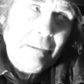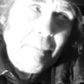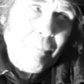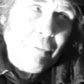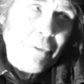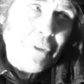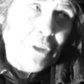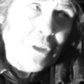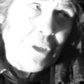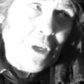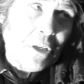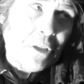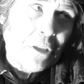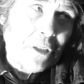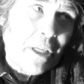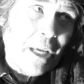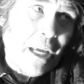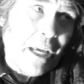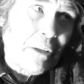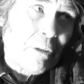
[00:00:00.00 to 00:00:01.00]
And he turned
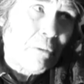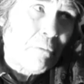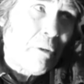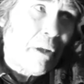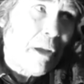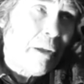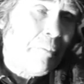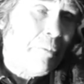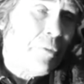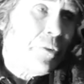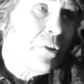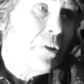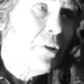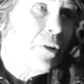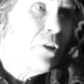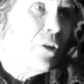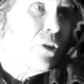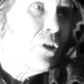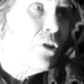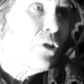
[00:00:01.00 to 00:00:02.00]
his head and read,
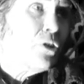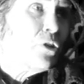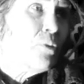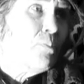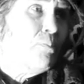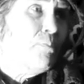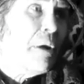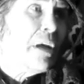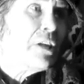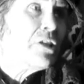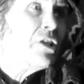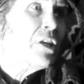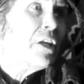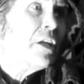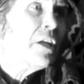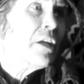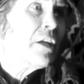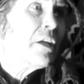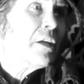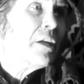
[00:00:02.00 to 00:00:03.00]

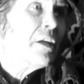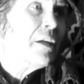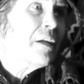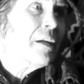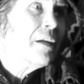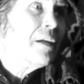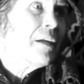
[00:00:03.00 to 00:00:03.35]
"Magic